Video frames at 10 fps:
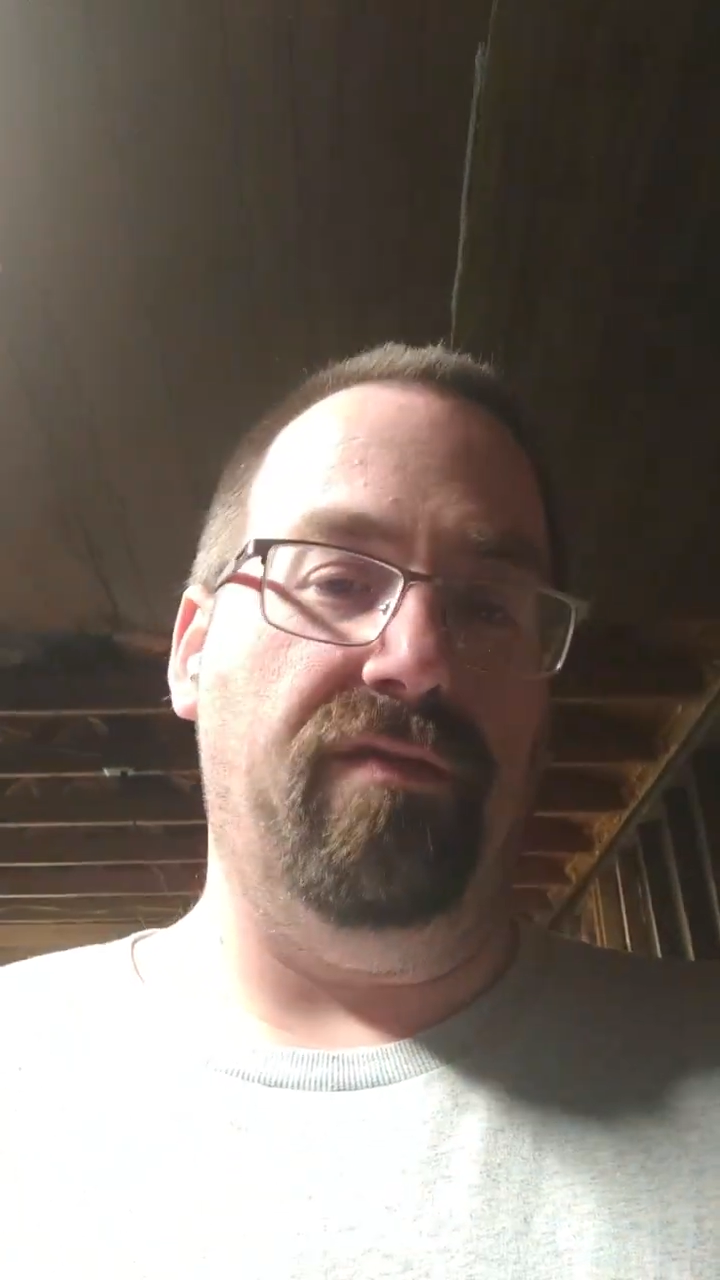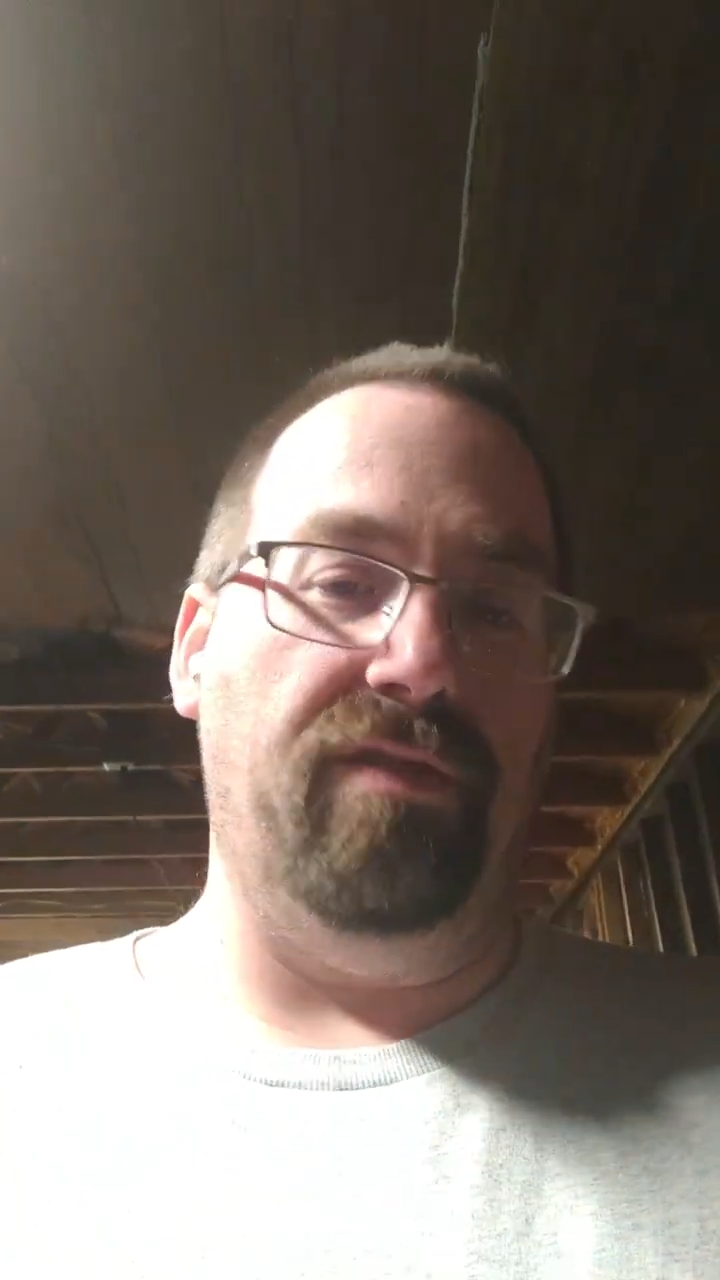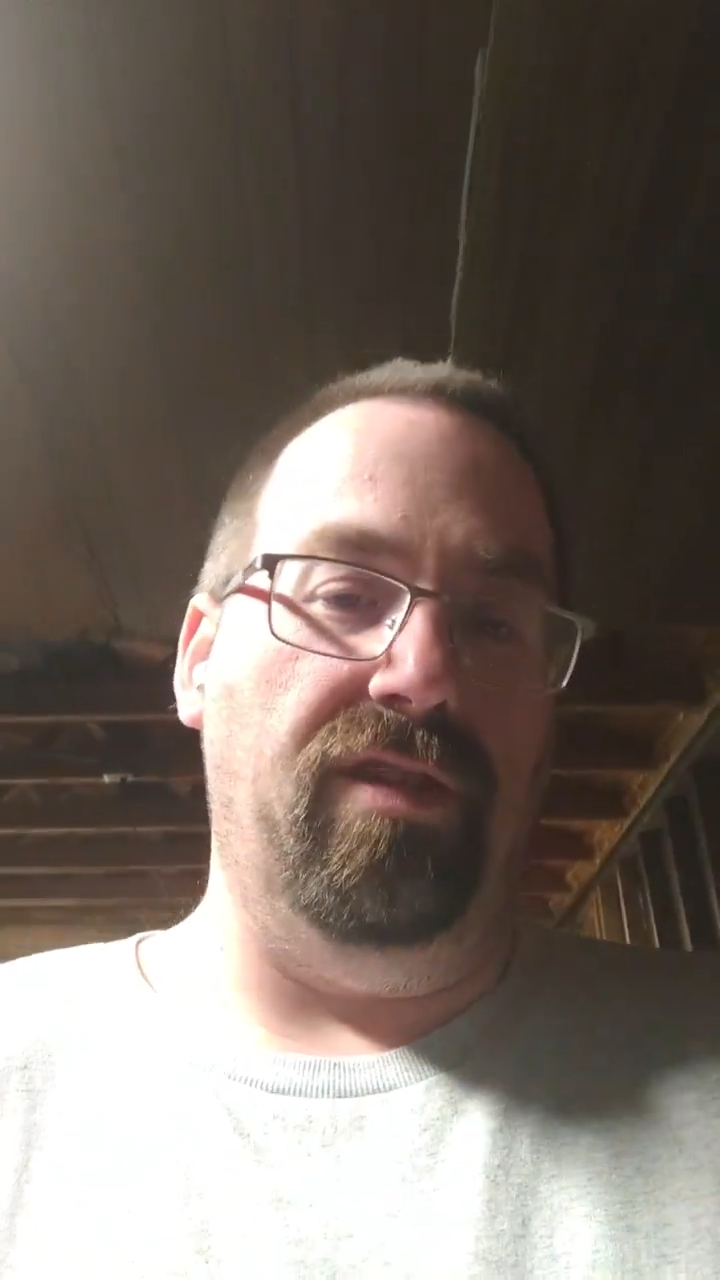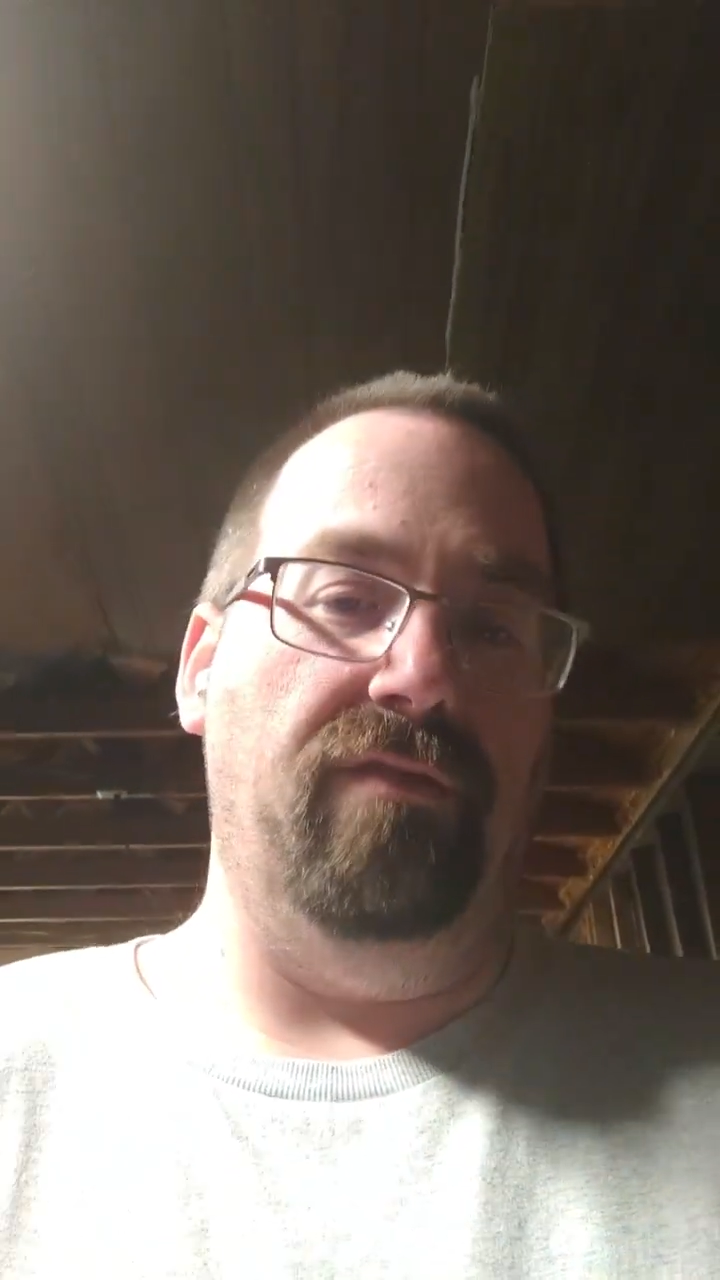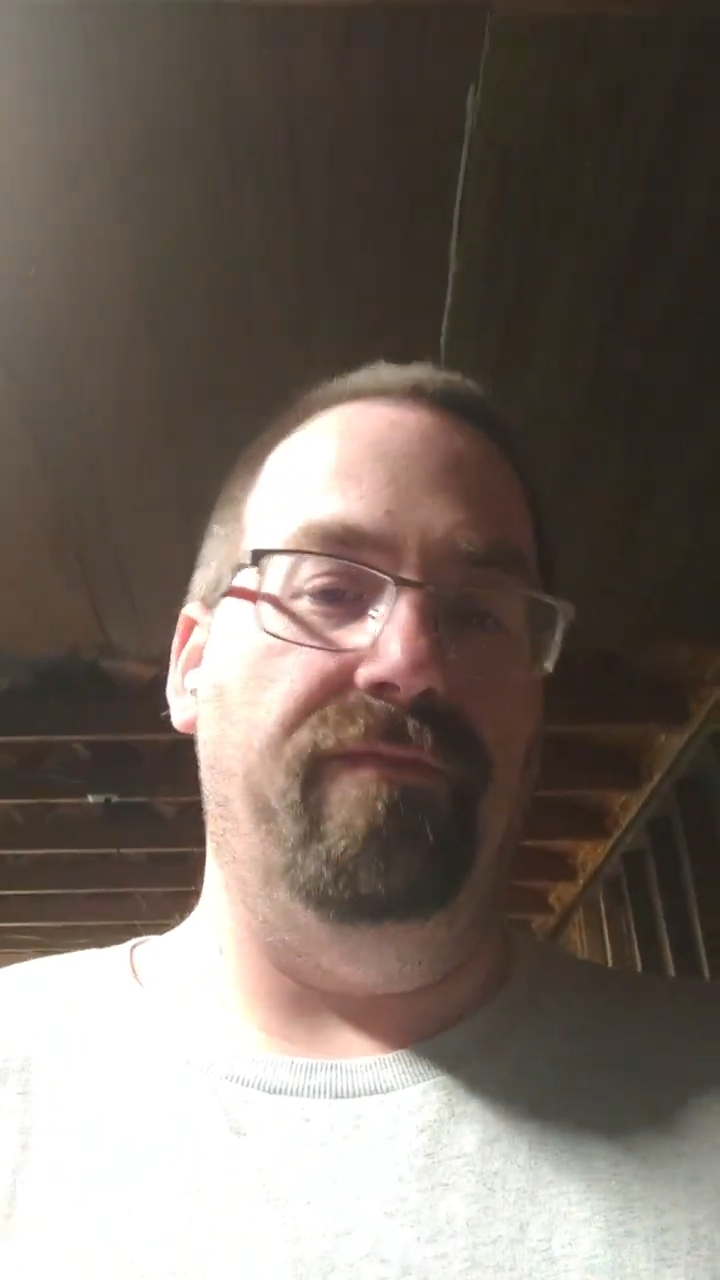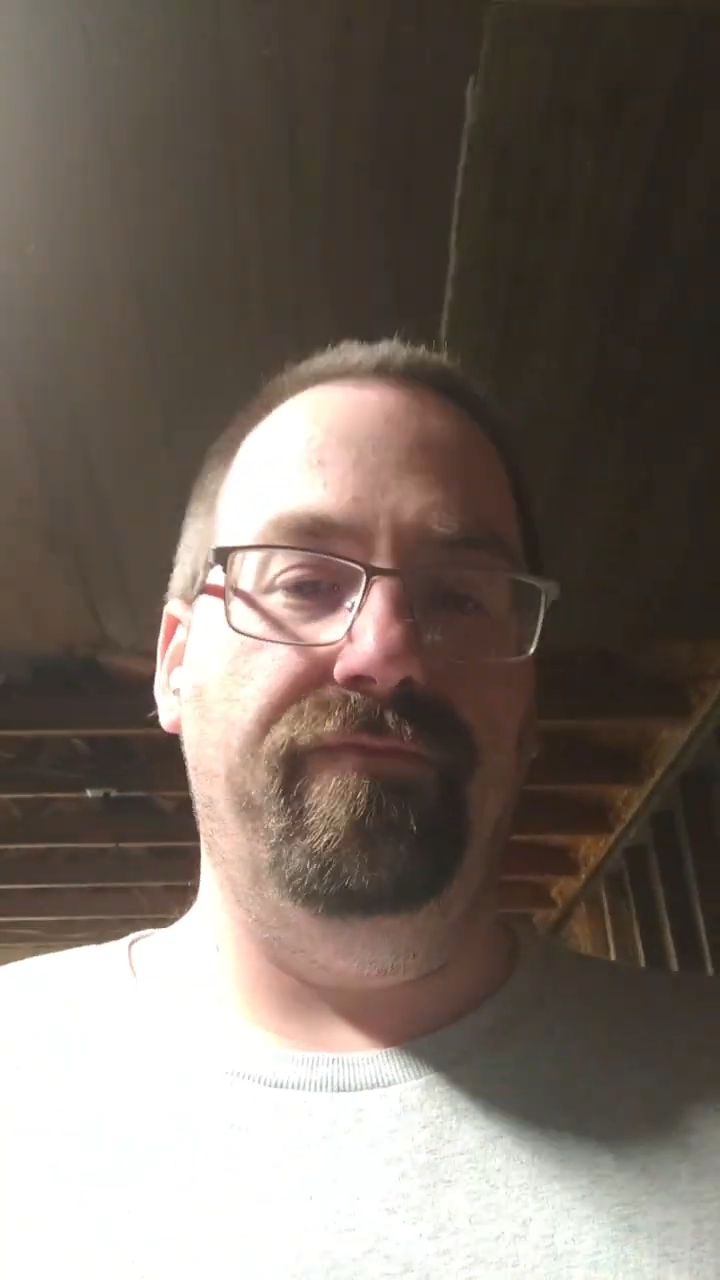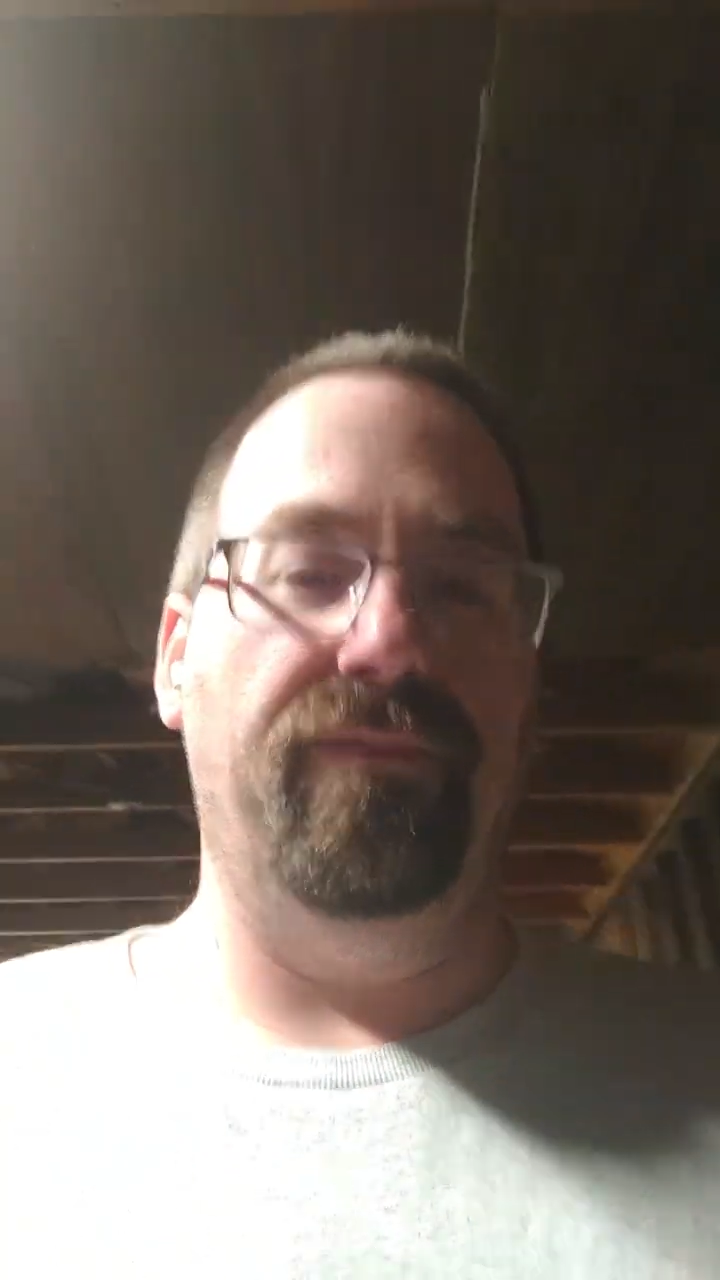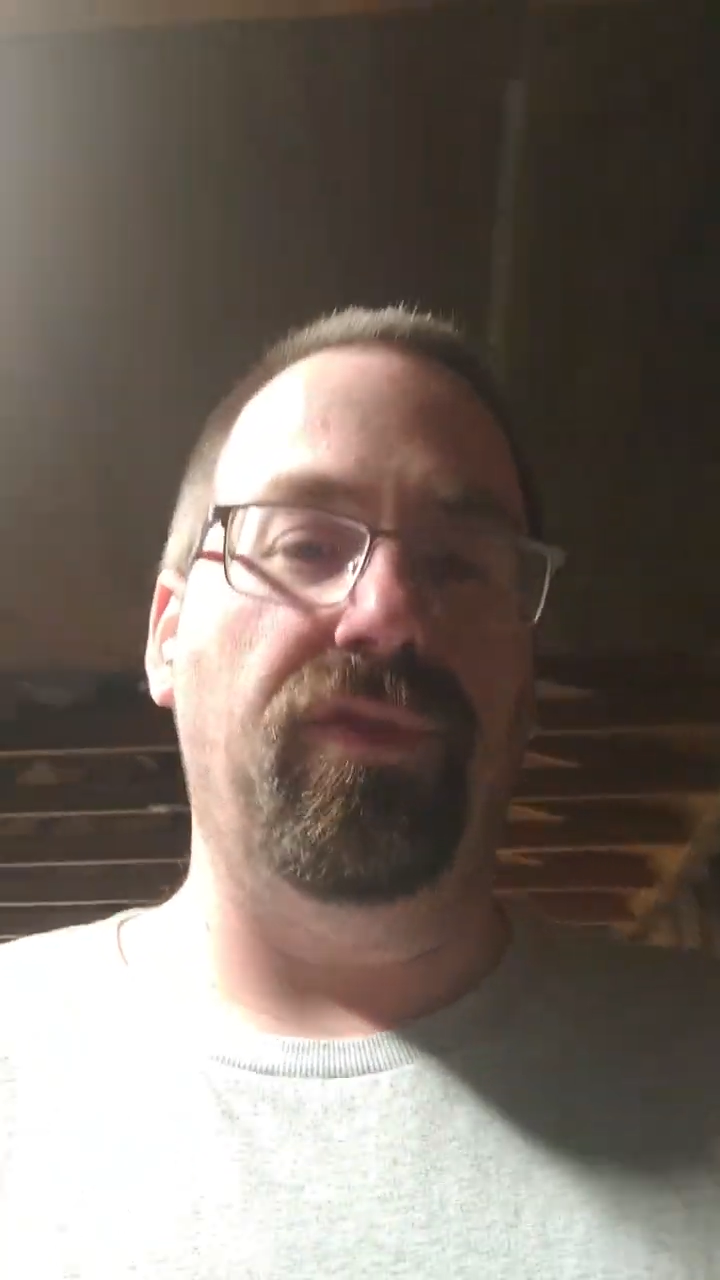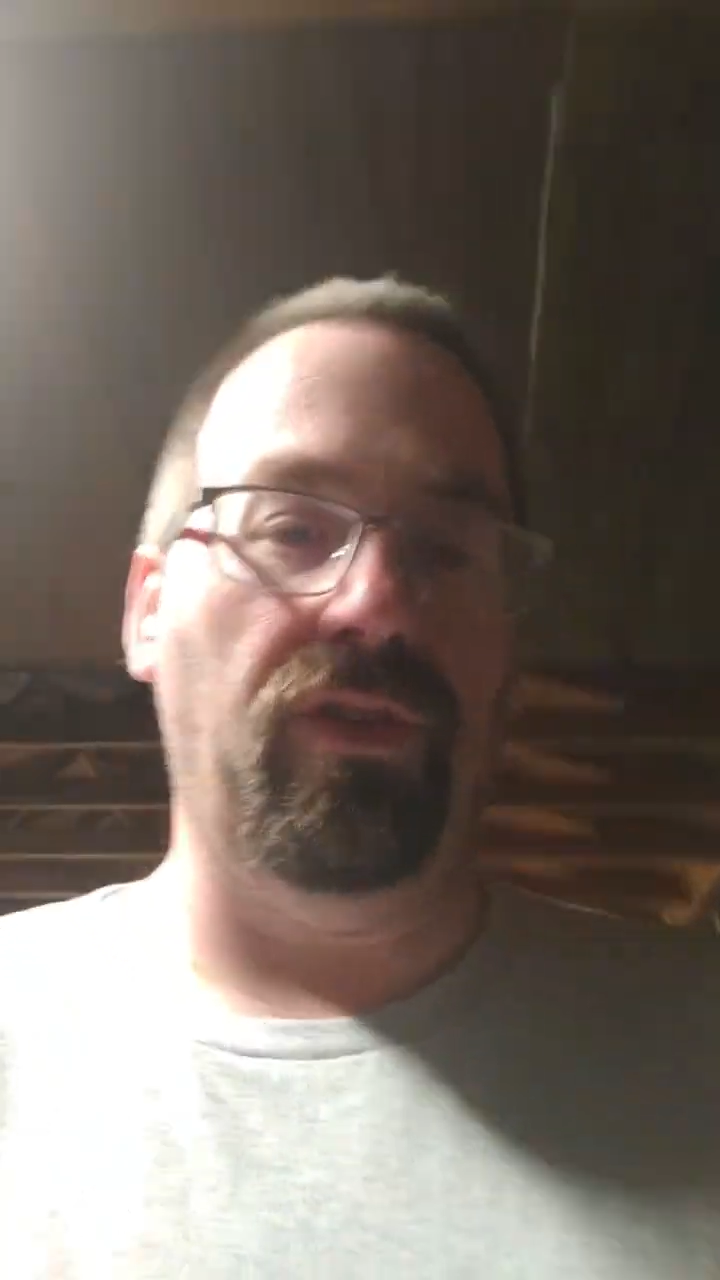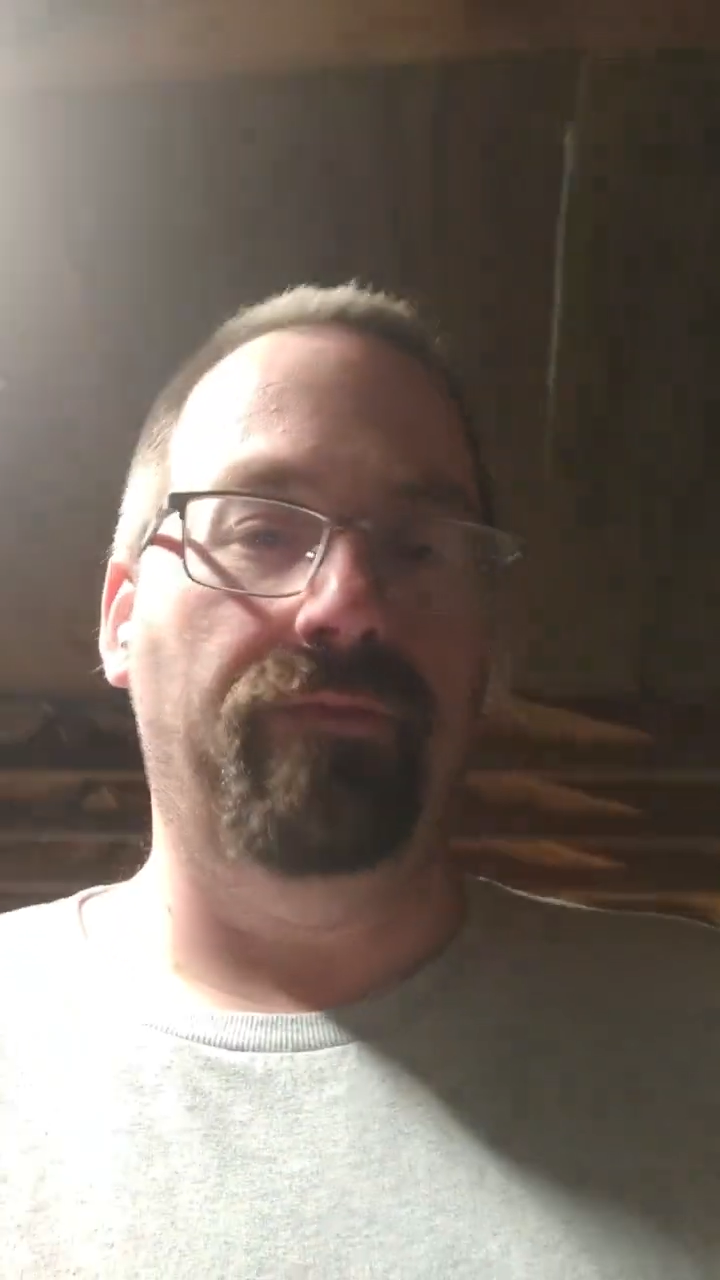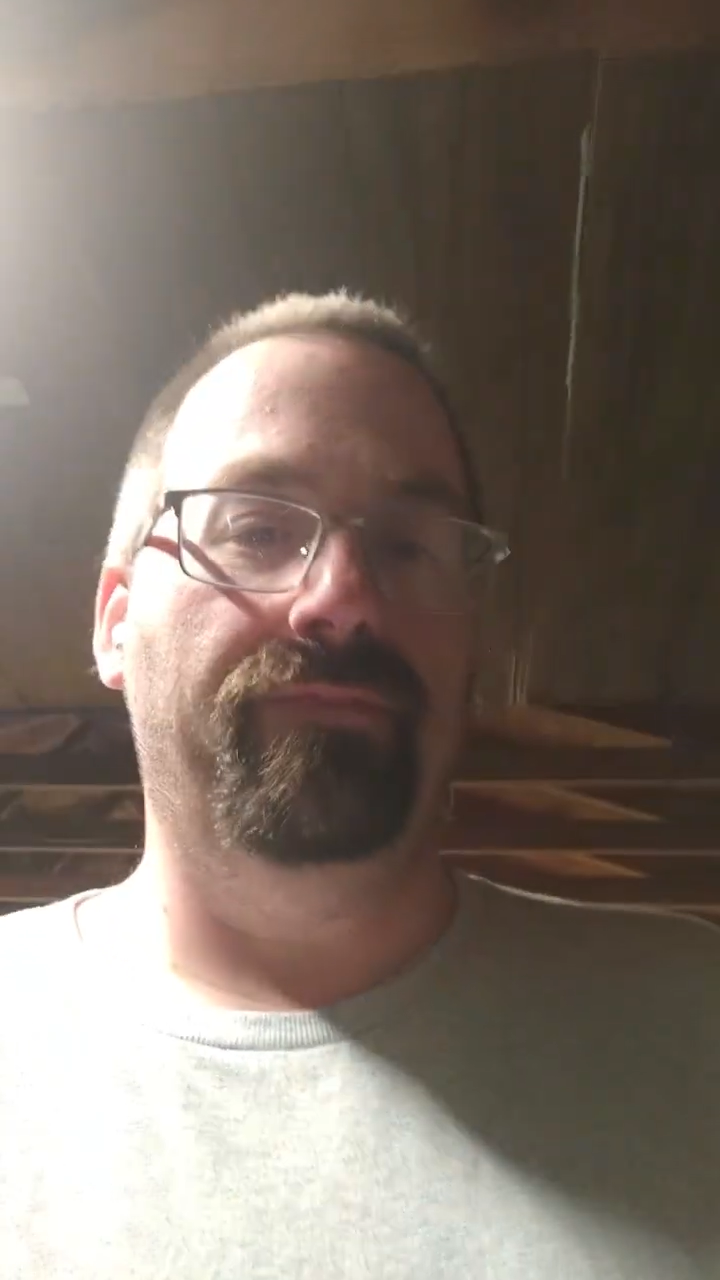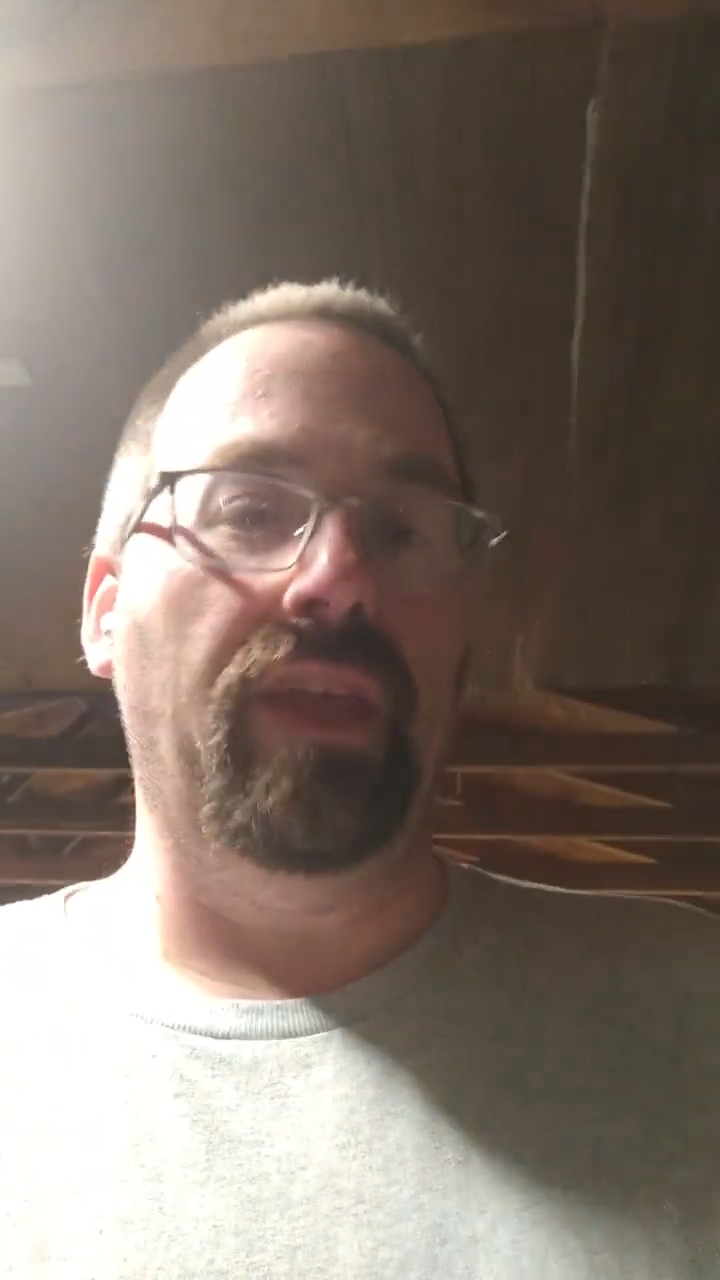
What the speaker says: it, So